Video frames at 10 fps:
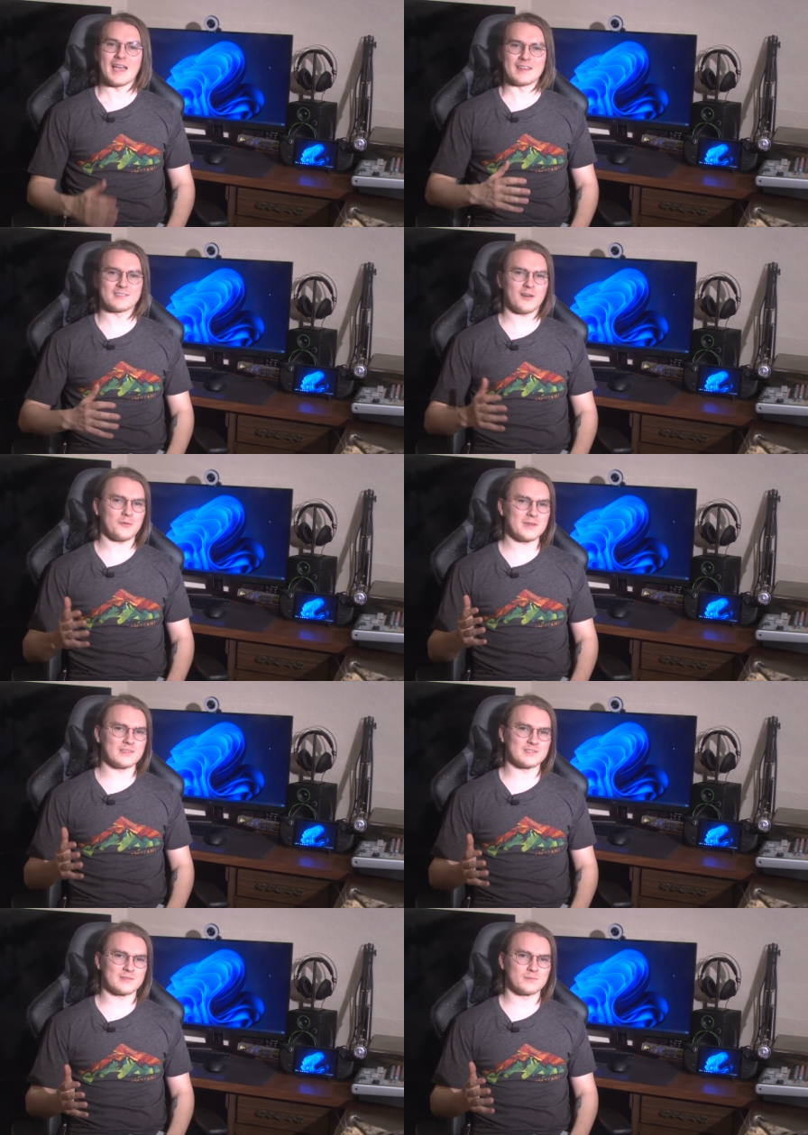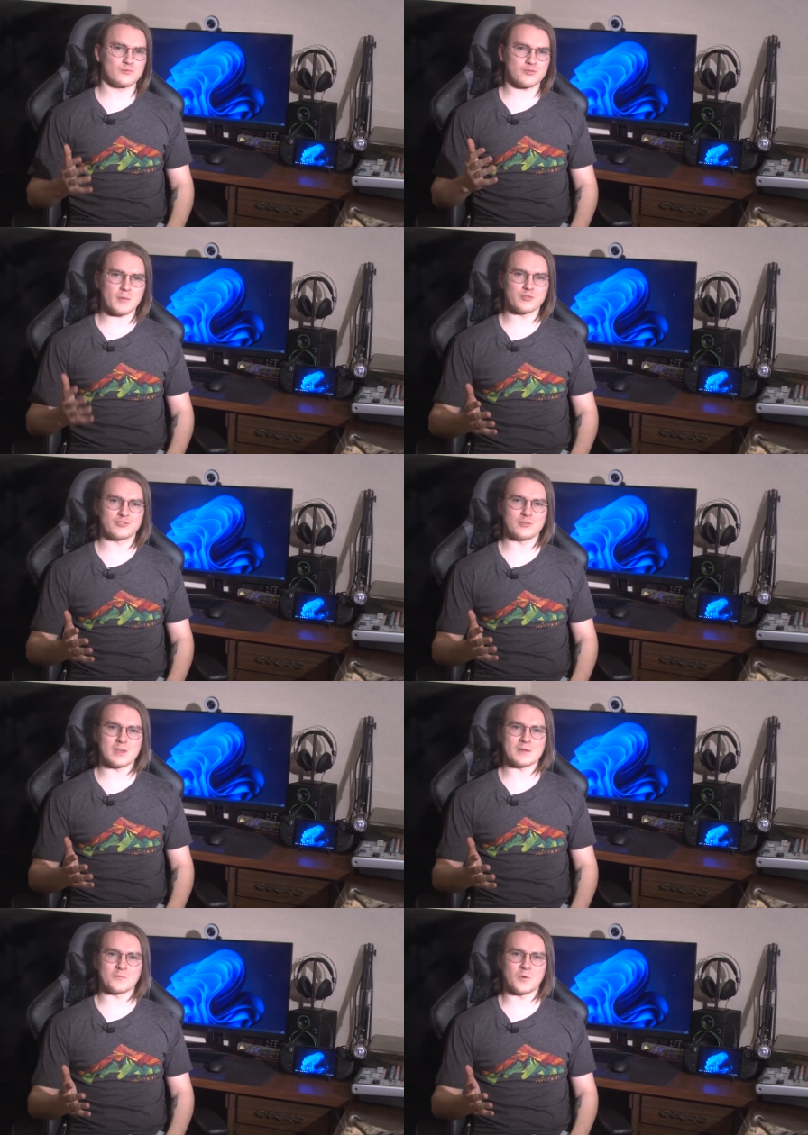And as always,
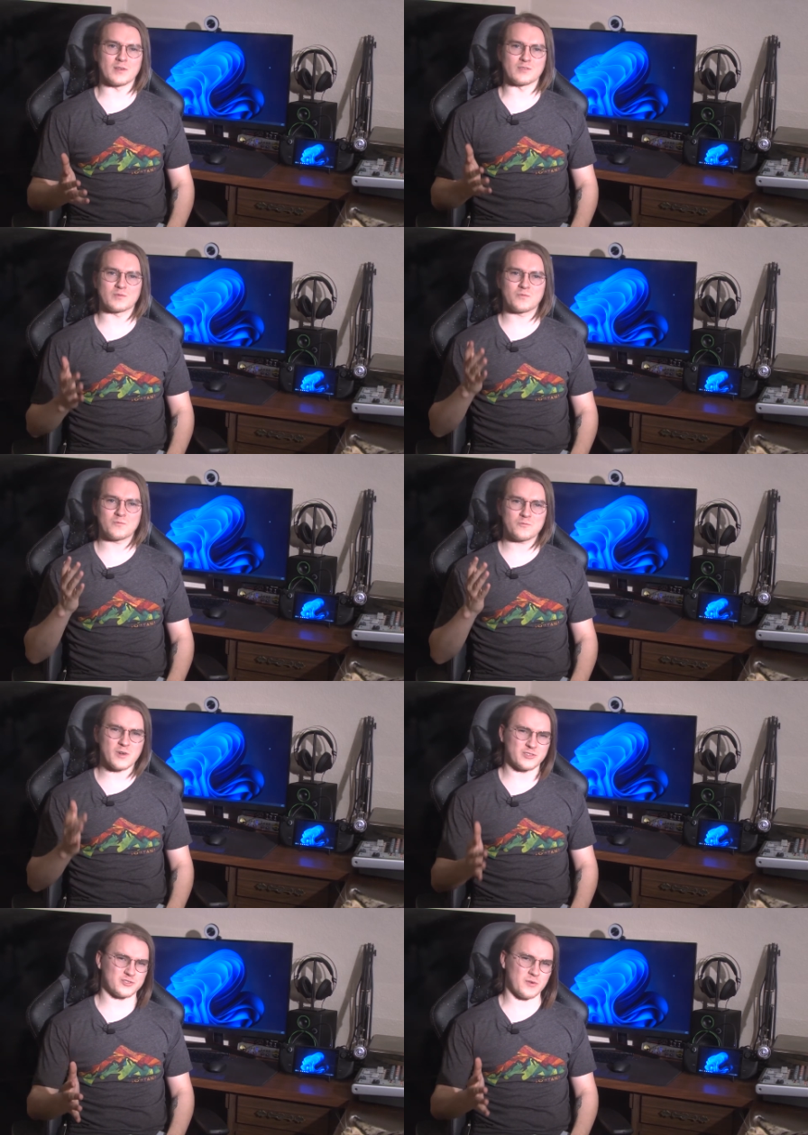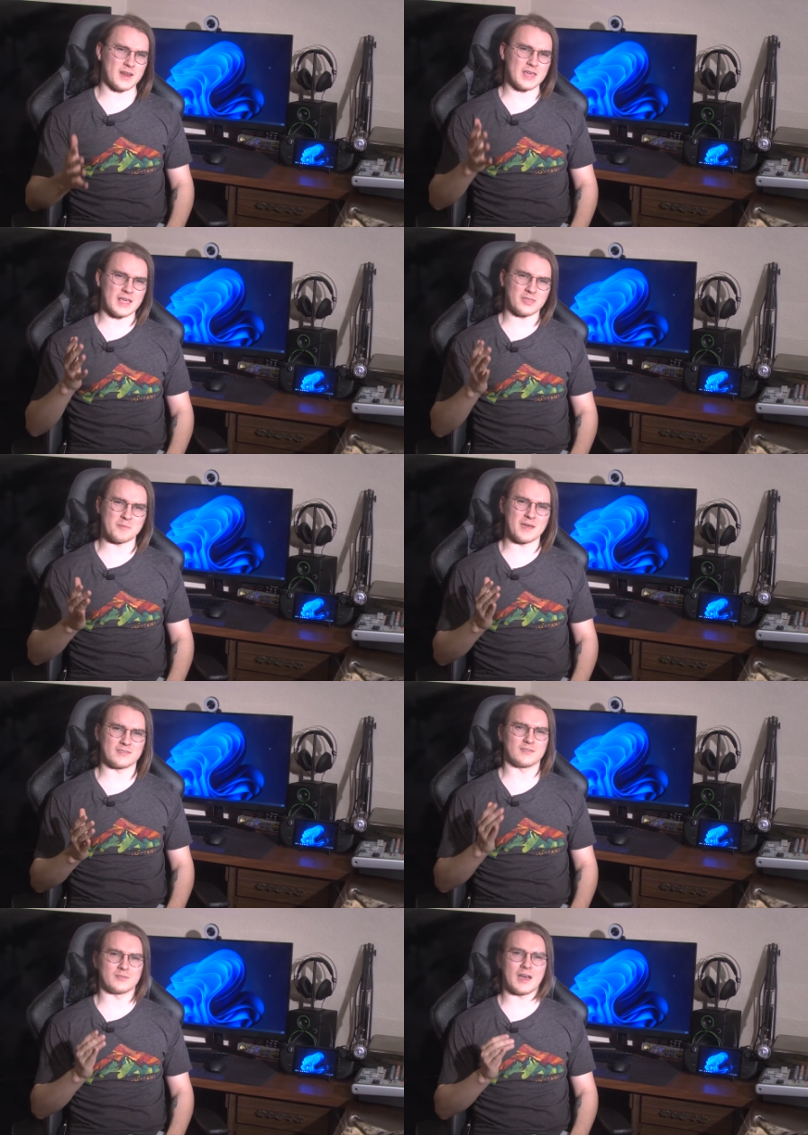troubleshooting was frustrating at the
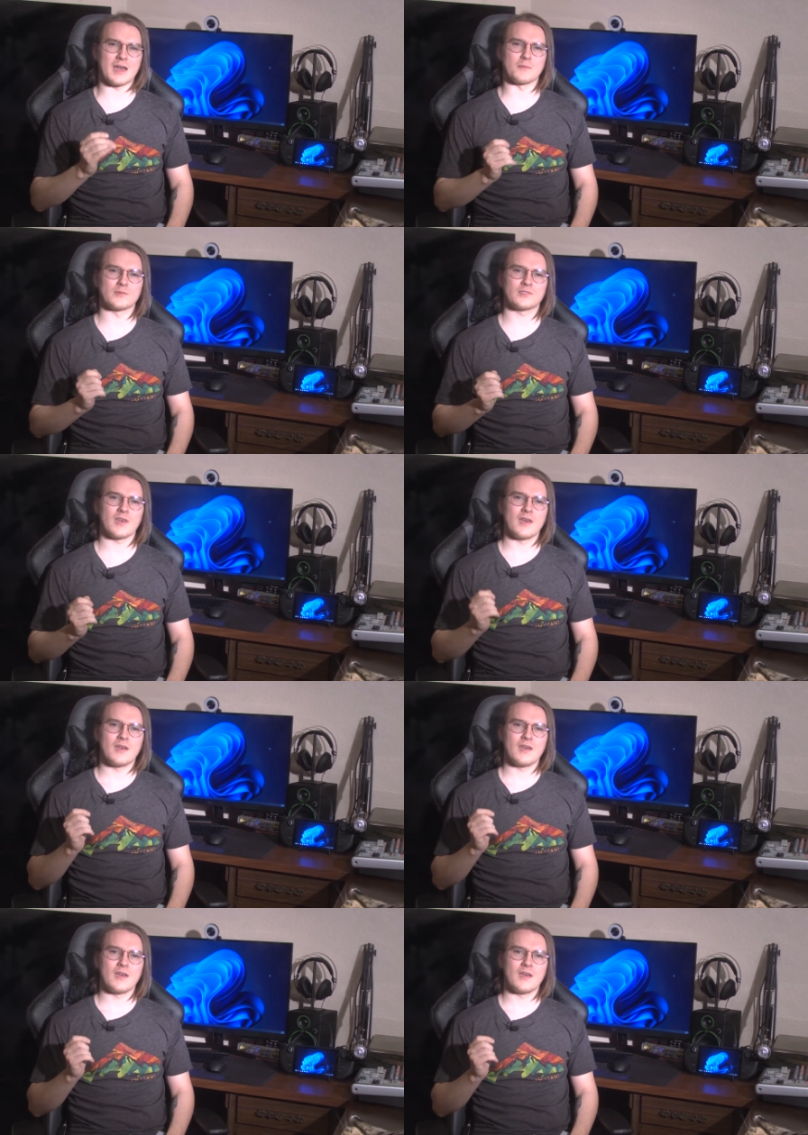best of times.